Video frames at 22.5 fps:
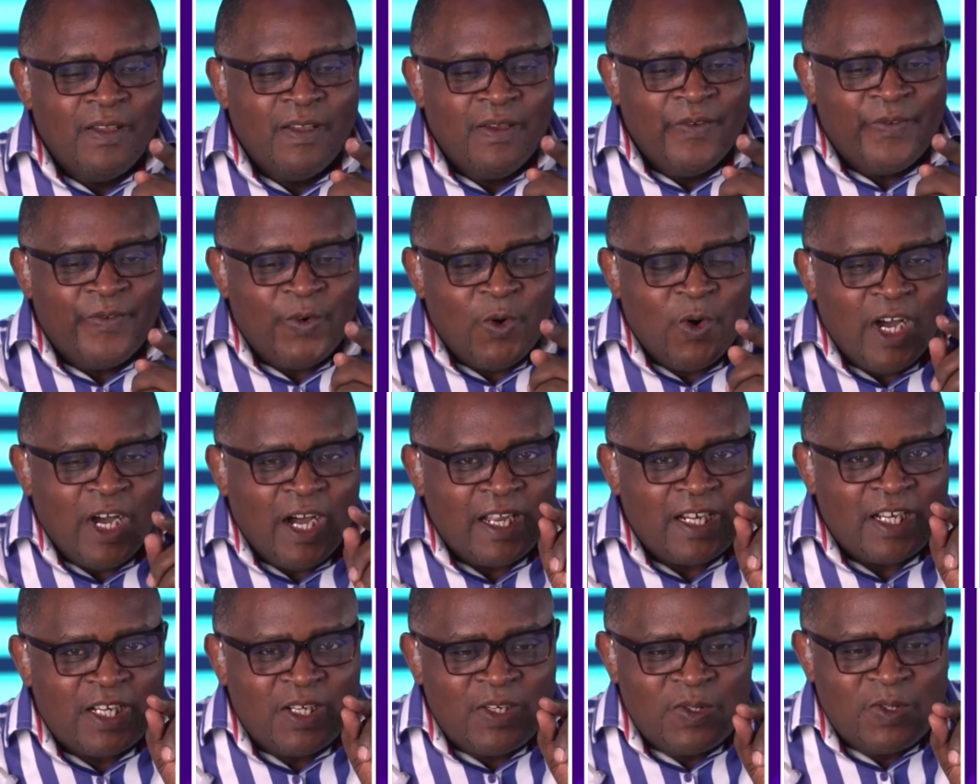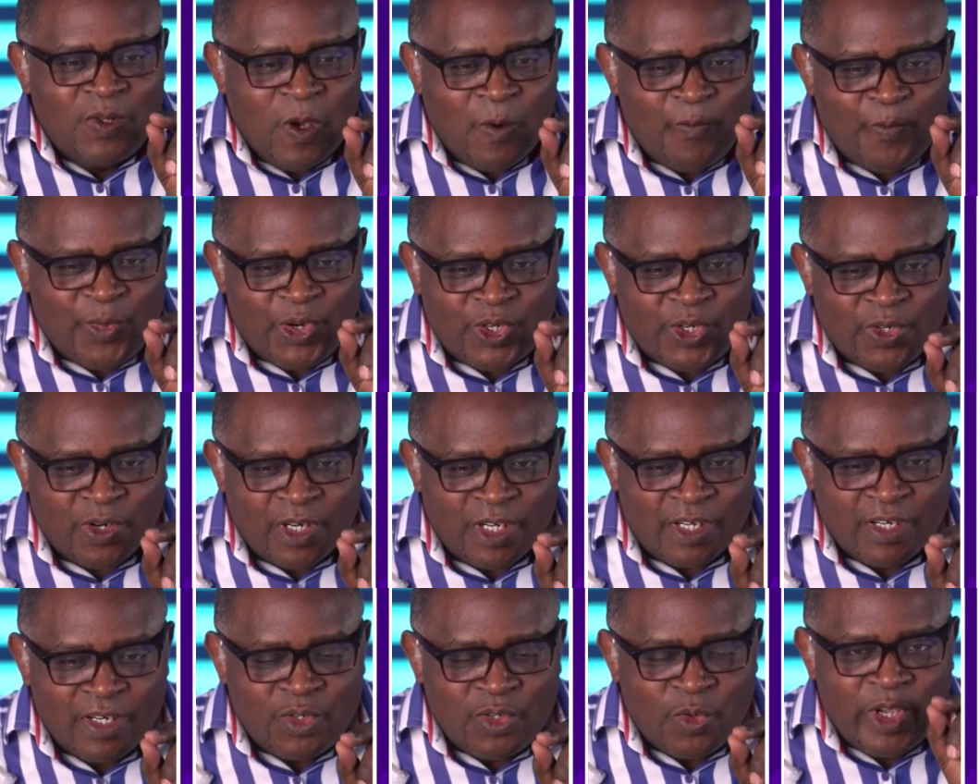For adoption
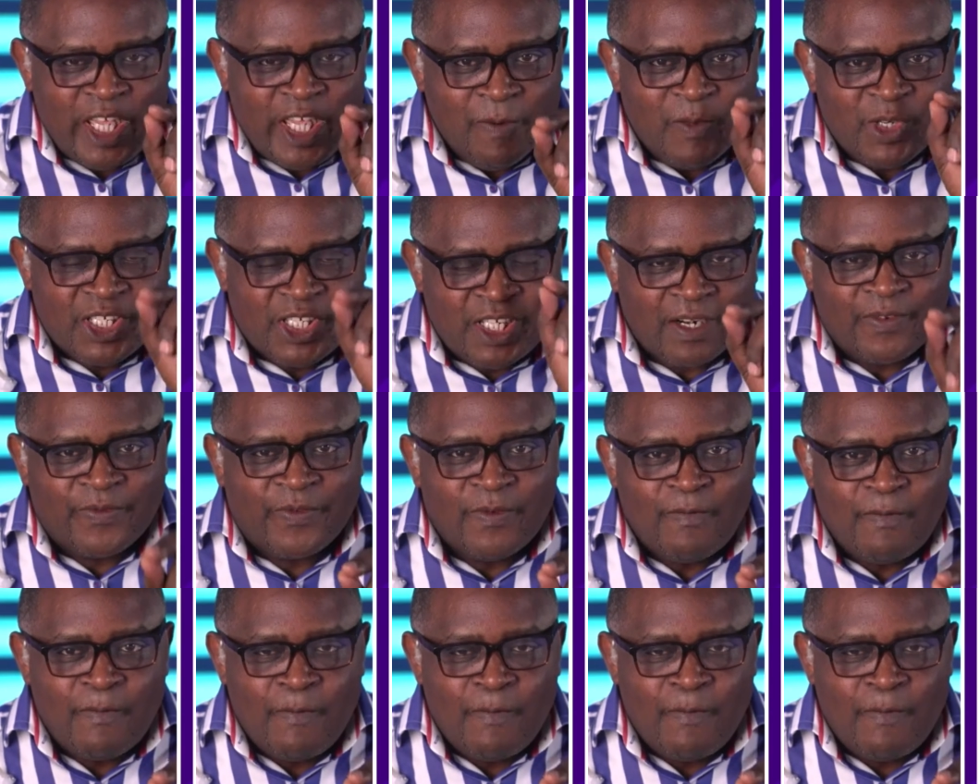to Himself.